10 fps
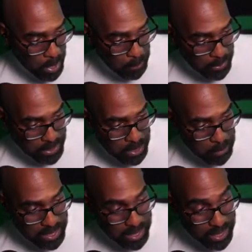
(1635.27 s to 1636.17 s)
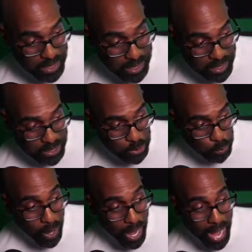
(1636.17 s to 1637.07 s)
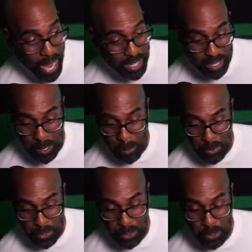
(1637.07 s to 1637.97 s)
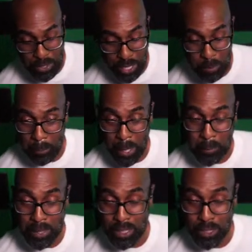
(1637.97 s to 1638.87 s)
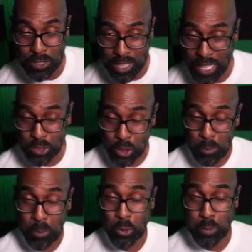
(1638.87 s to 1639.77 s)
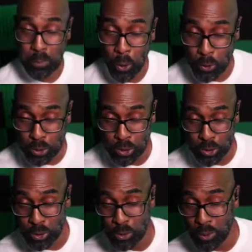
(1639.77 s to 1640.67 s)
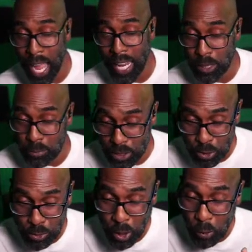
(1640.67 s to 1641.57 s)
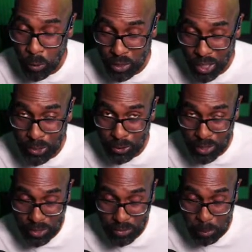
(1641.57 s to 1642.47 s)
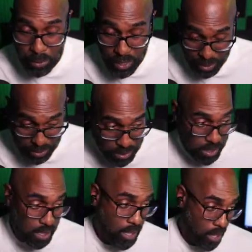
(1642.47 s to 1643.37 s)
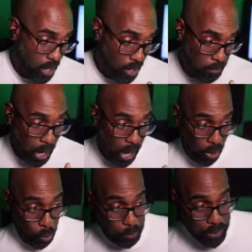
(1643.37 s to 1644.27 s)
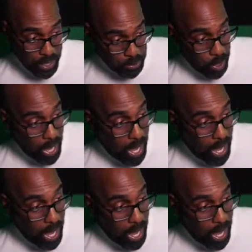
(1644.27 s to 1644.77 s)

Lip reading: D, because why? You carry the backpack because that's your most personal items that you don't want underneath the plane. I hope that's why.